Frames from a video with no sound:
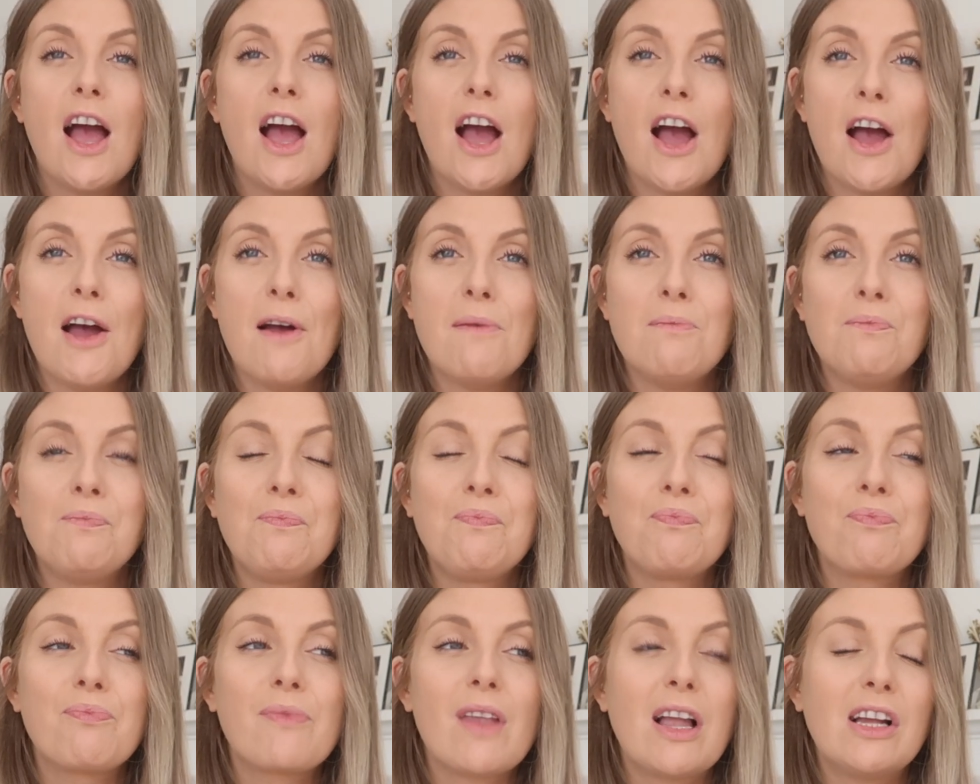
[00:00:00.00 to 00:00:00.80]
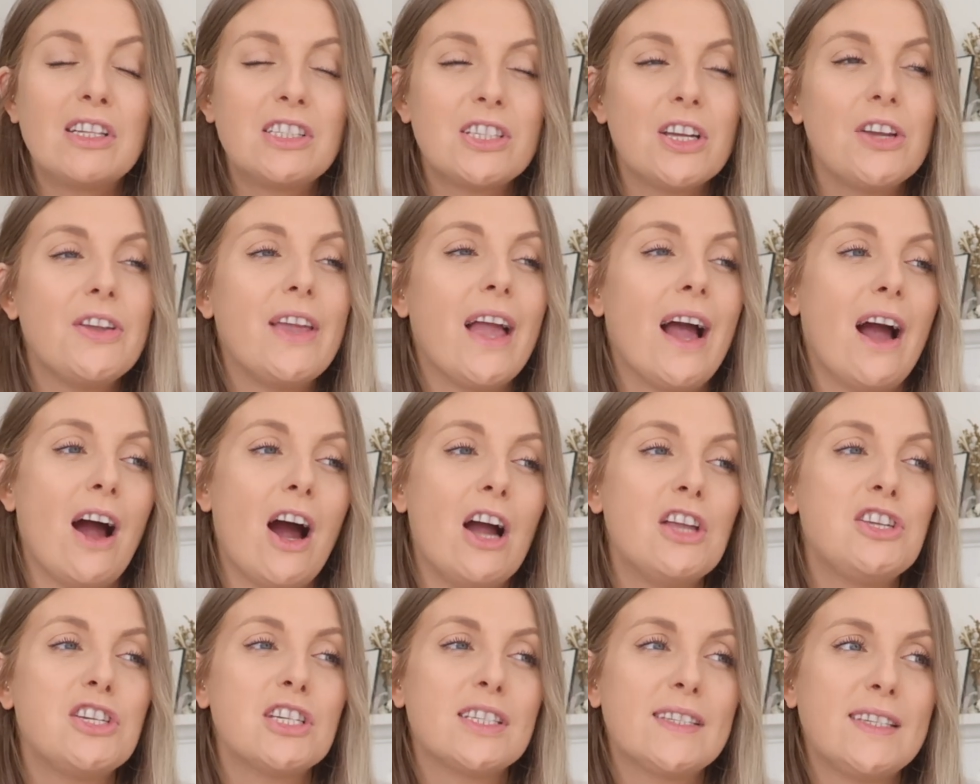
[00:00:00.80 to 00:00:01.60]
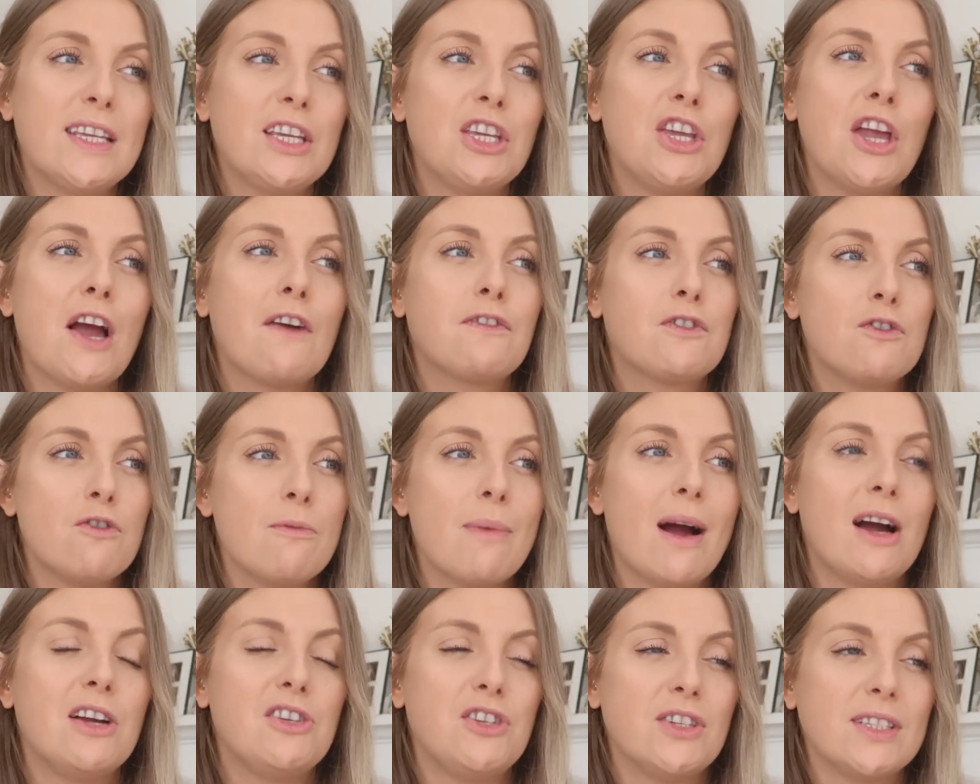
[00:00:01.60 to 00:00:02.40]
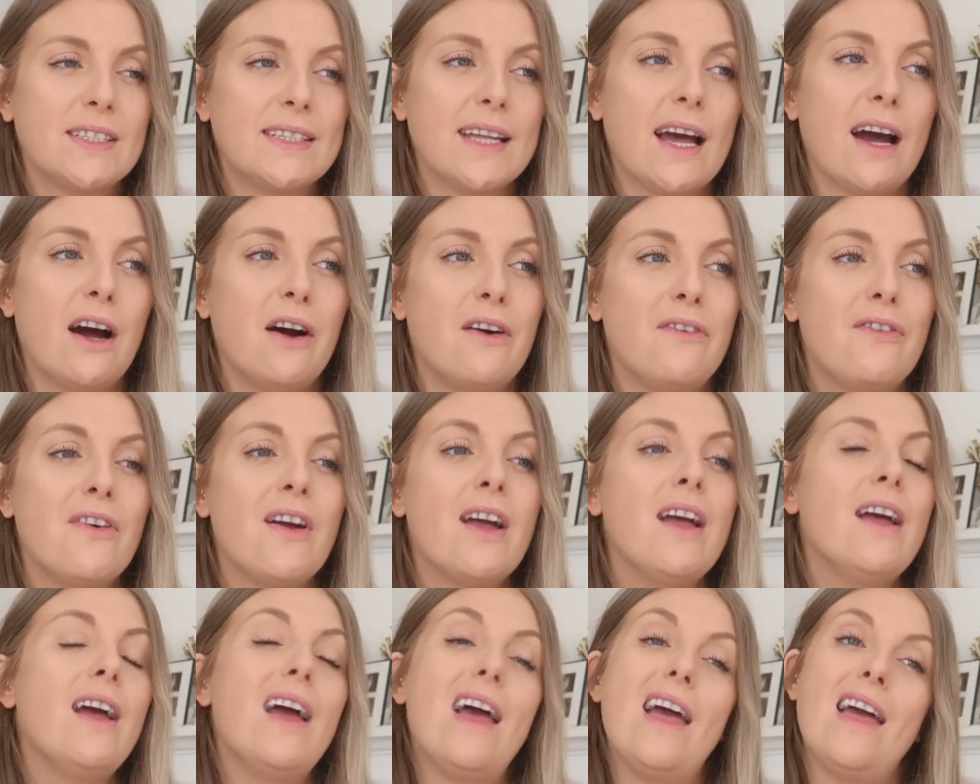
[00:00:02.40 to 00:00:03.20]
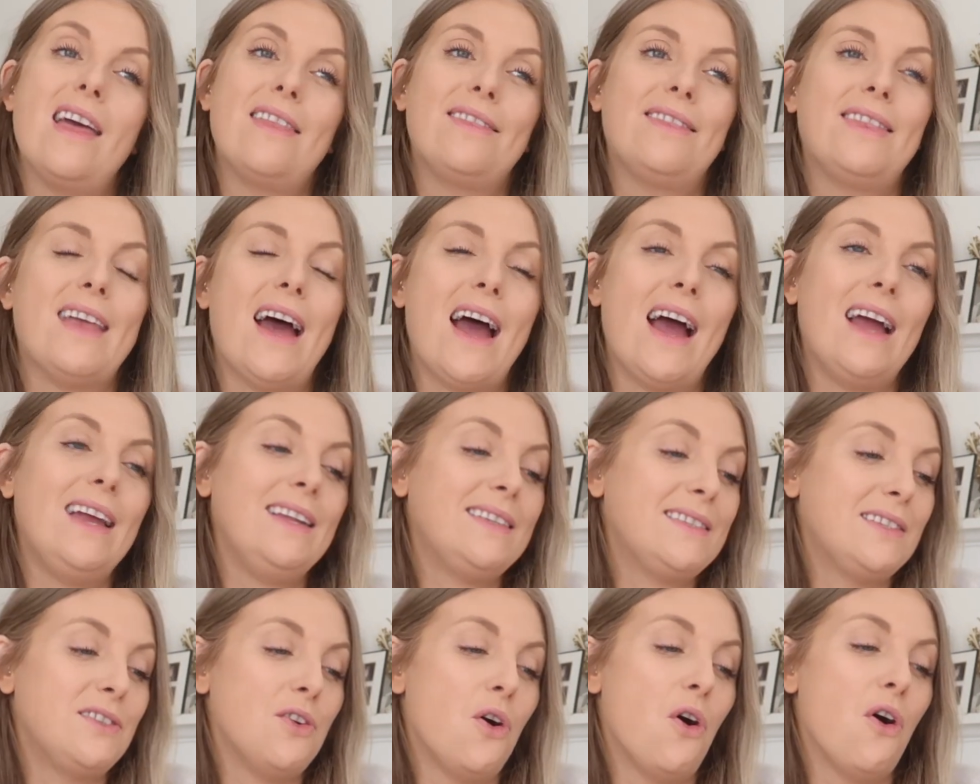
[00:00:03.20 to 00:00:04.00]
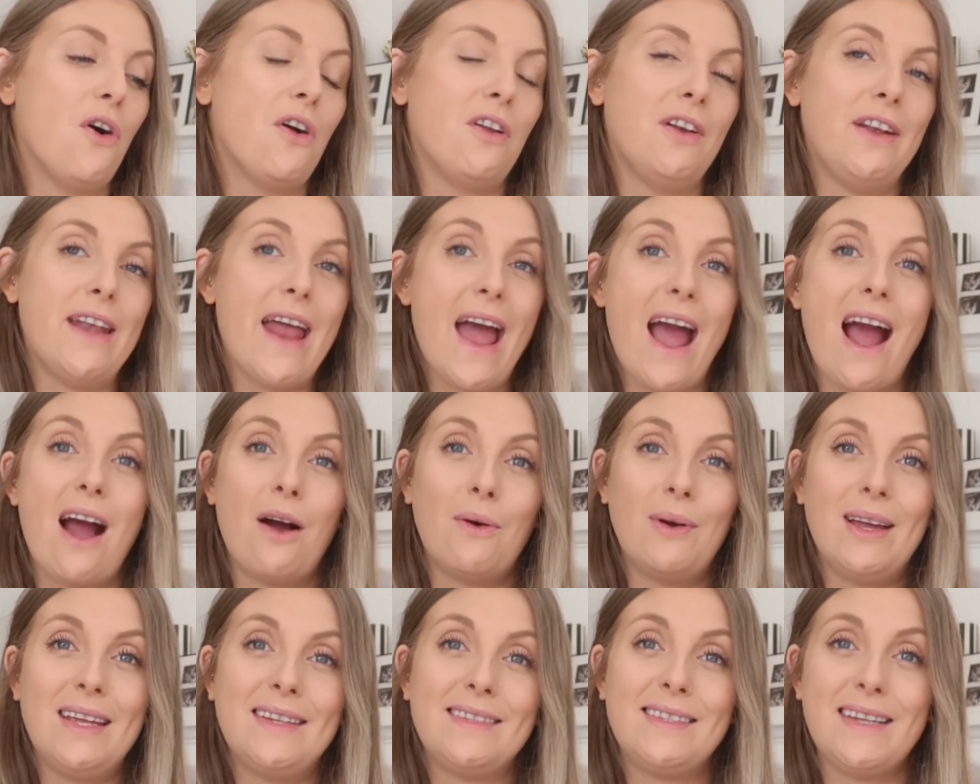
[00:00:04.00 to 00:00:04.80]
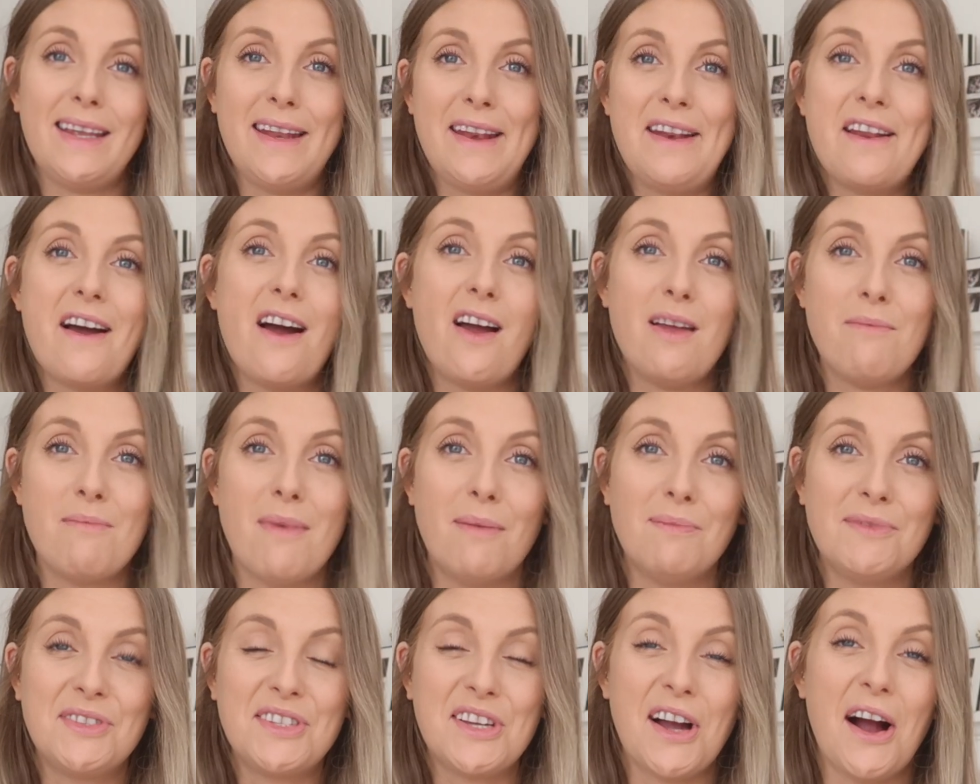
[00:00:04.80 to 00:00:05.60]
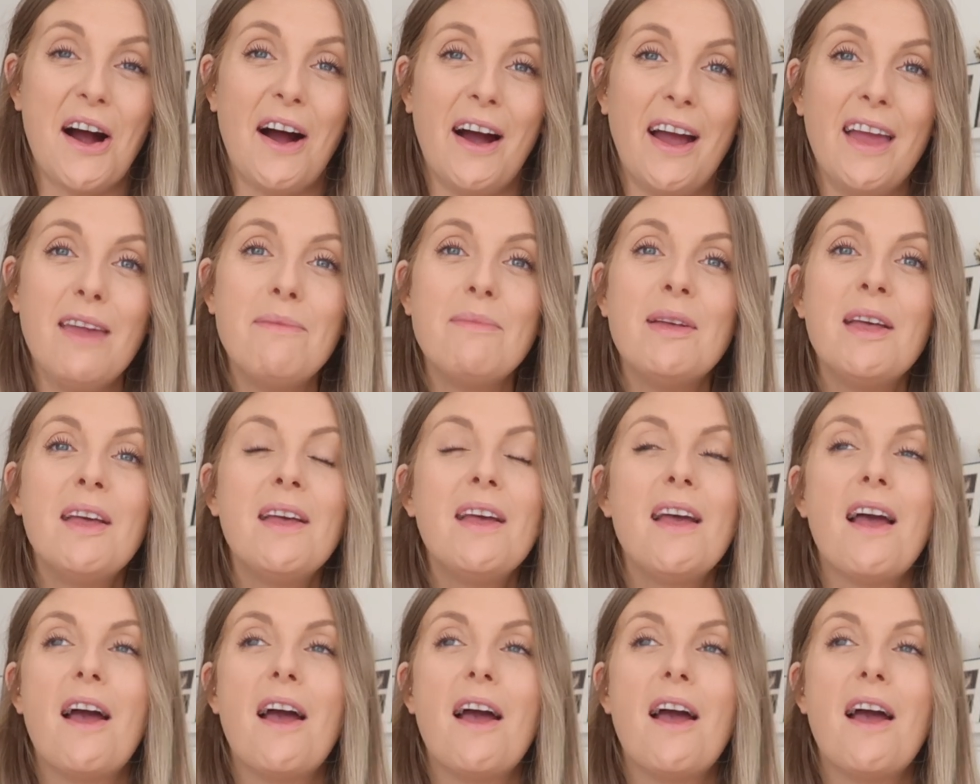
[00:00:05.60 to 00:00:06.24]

Um, so yeah, I just think you have to remind yourself that it's not now, it's in nine months time.